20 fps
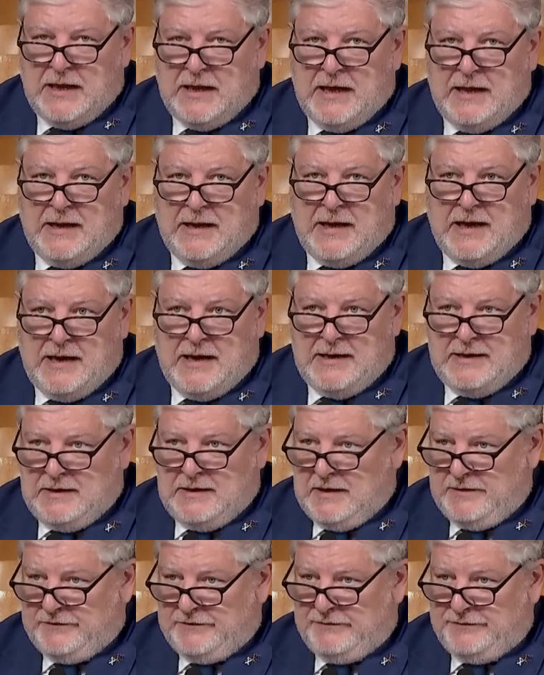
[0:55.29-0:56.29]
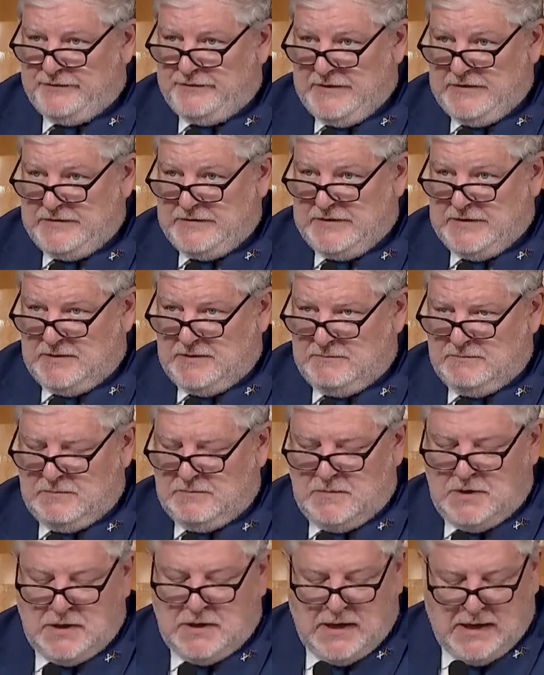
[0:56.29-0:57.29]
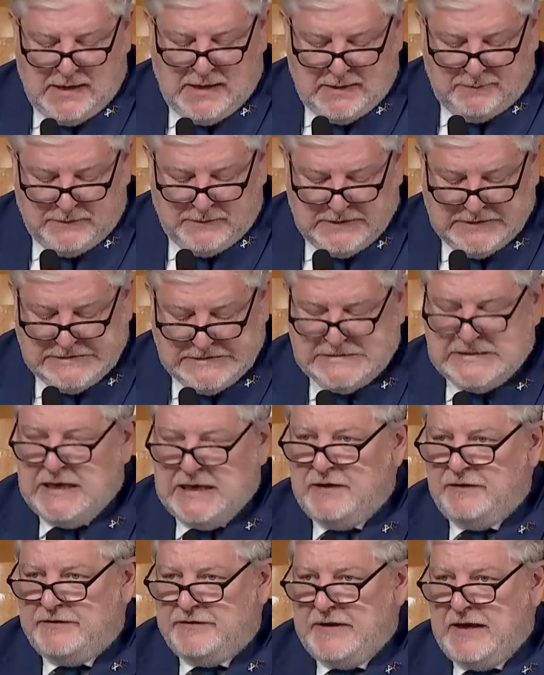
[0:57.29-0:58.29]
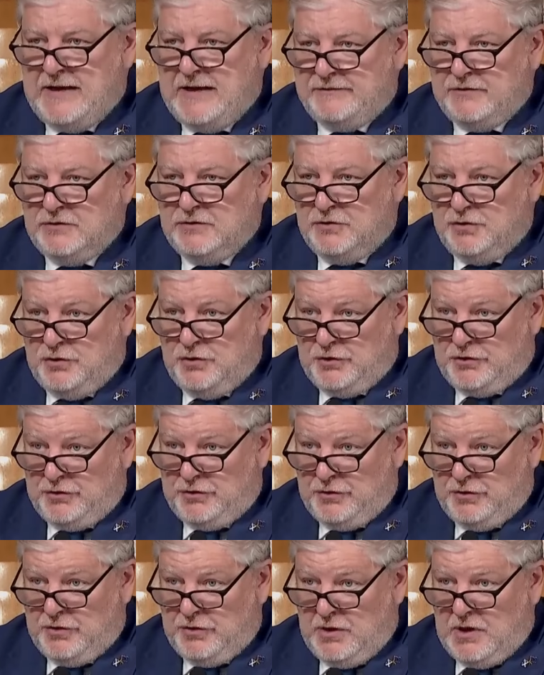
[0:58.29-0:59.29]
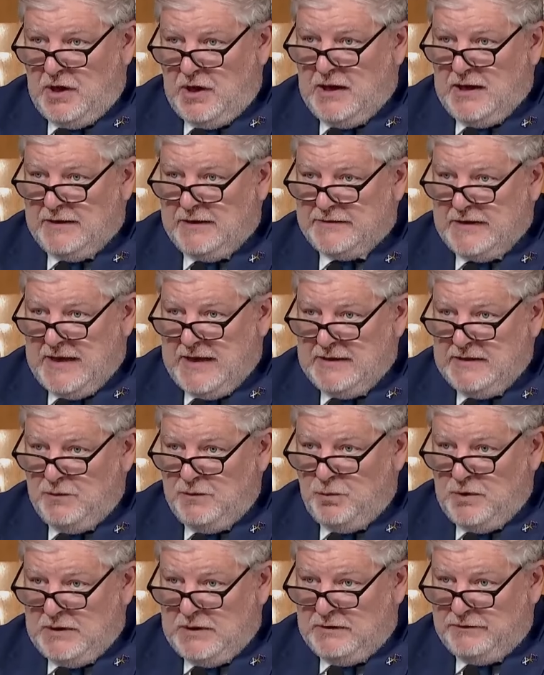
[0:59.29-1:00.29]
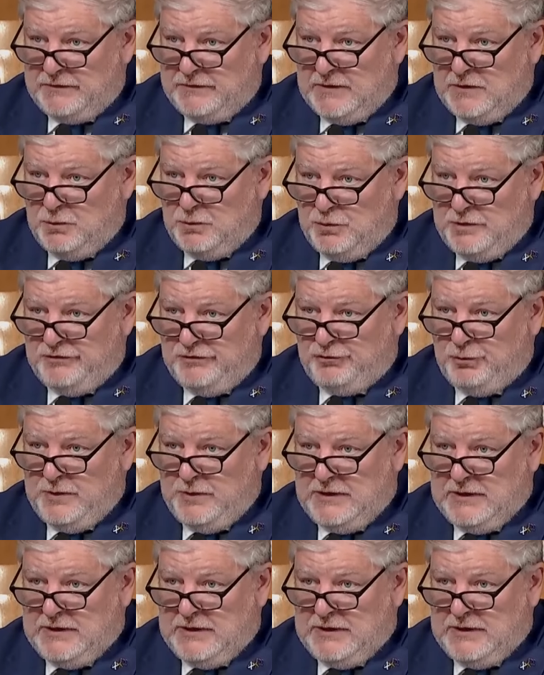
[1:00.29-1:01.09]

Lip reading: And I, as I've said to him, I am content to have a look at any ways in which we